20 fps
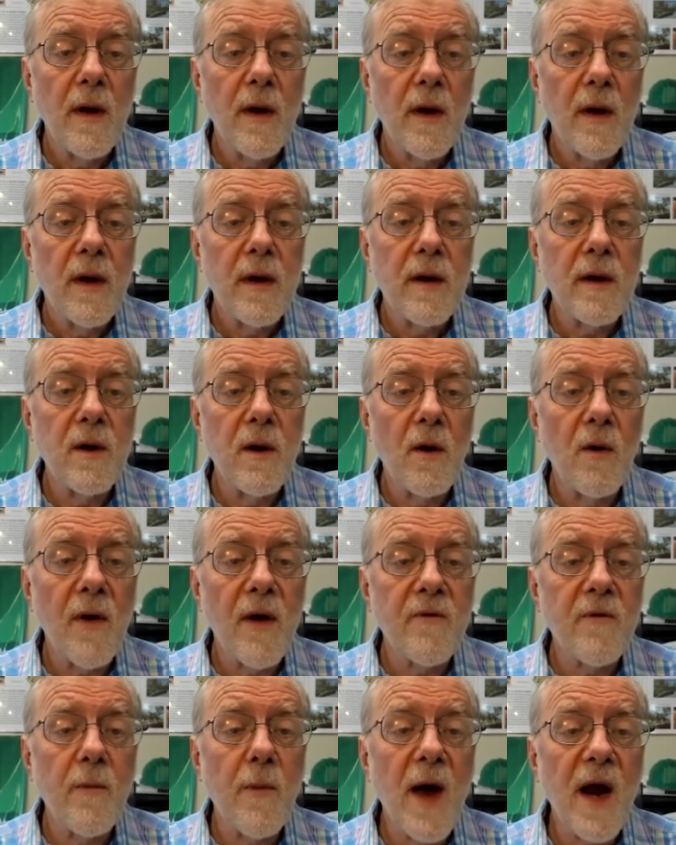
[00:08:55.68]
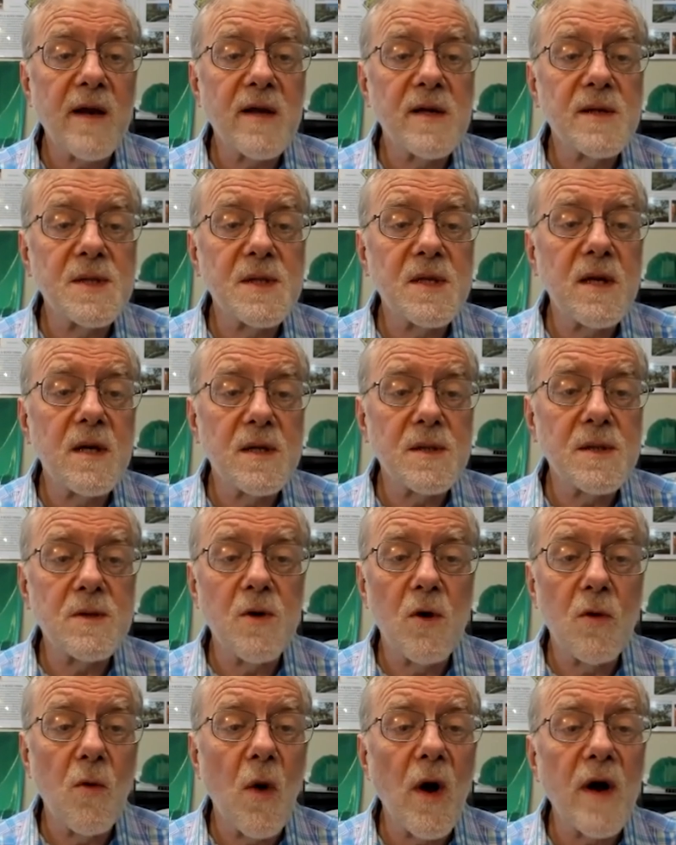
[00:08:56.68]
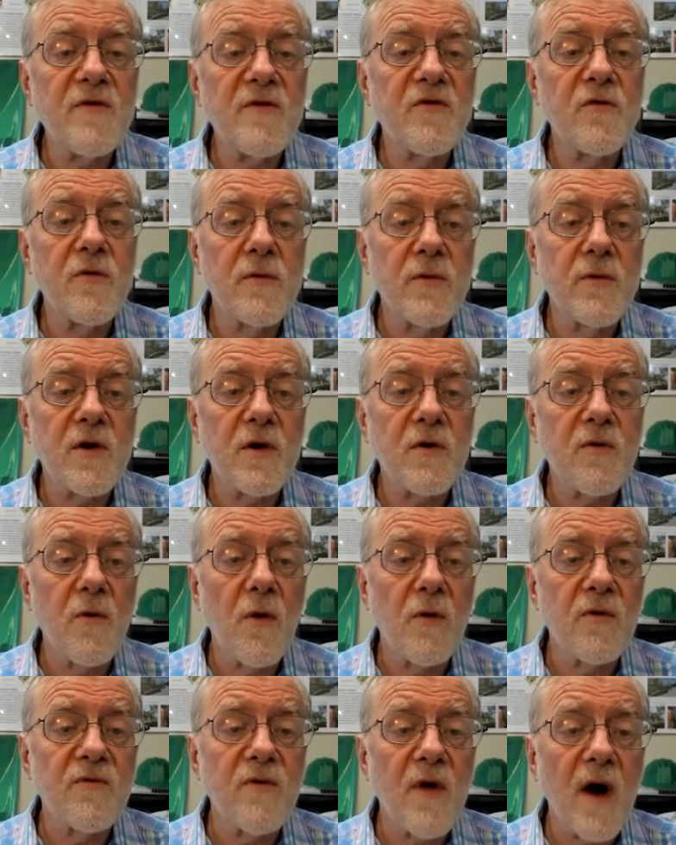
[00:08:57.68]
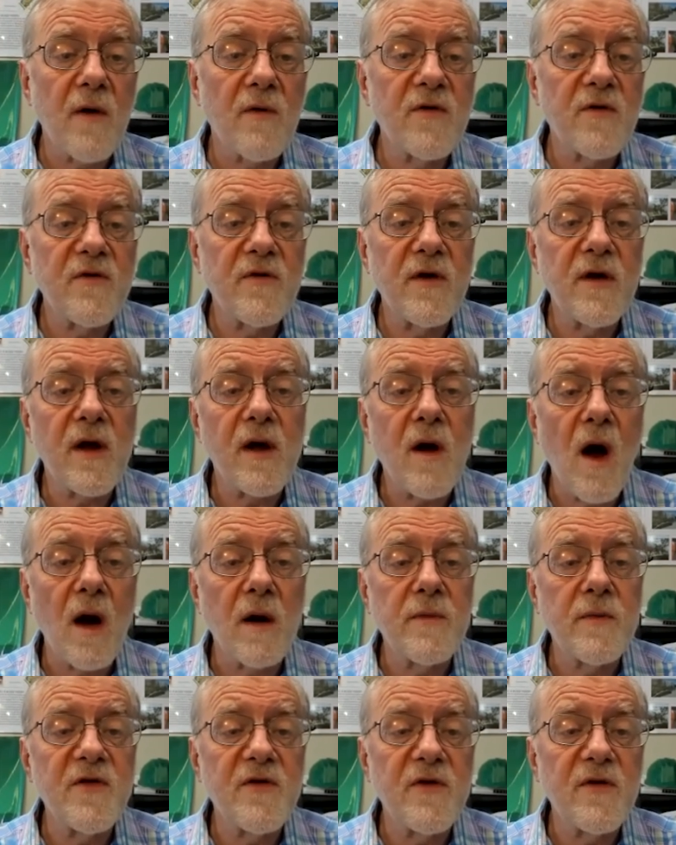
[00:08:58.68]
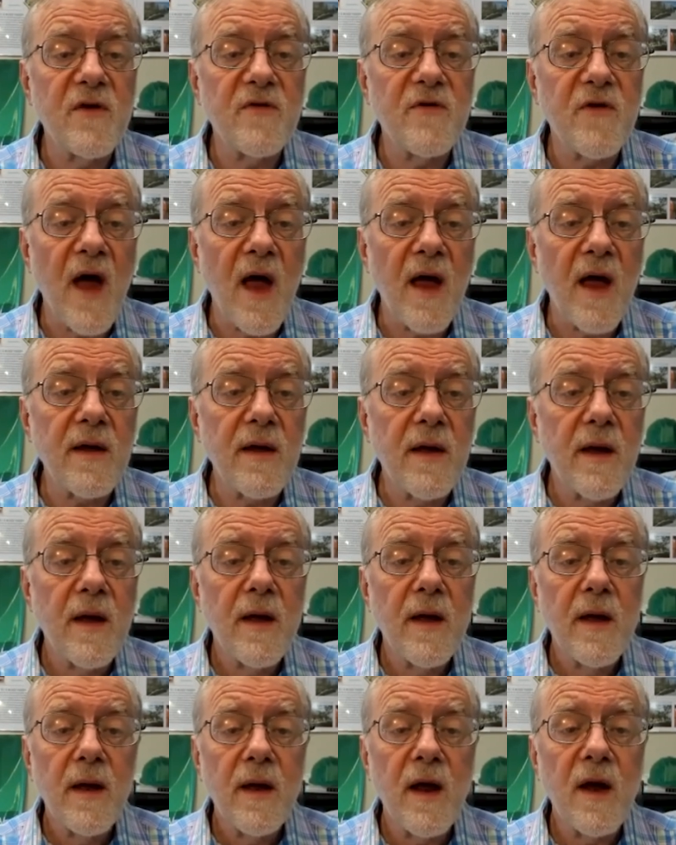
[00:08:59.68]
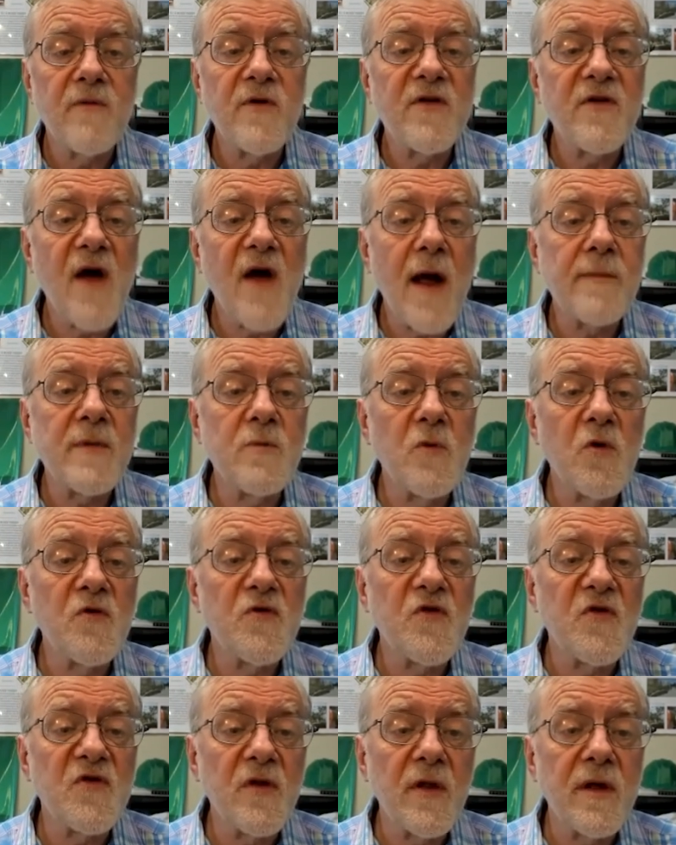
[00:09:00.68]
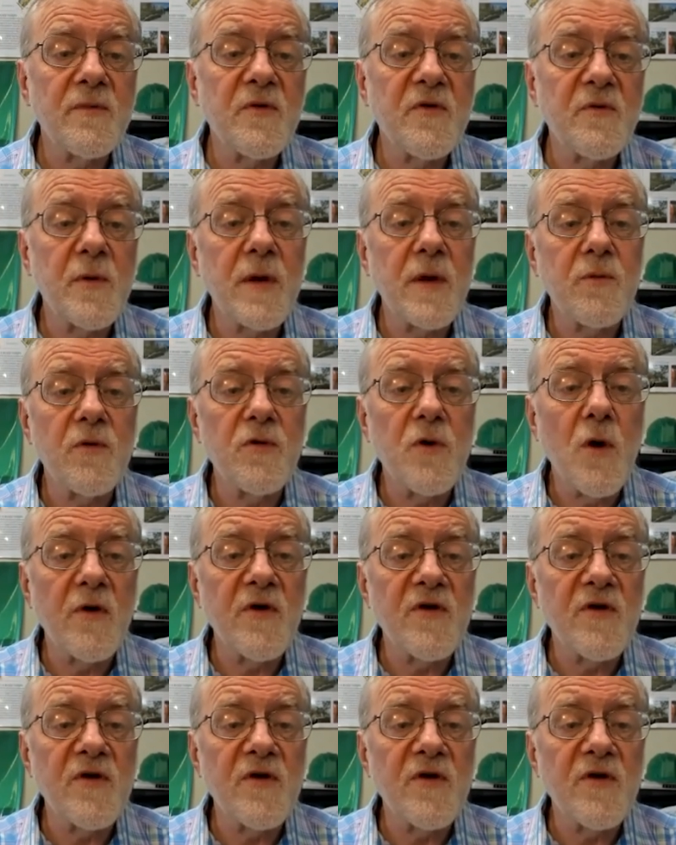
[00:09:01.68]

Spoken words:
You know, everybody can see he doesn't know what he's doing with the coronavirus. The economy's in the tank. Every time he moves his lips, people know he's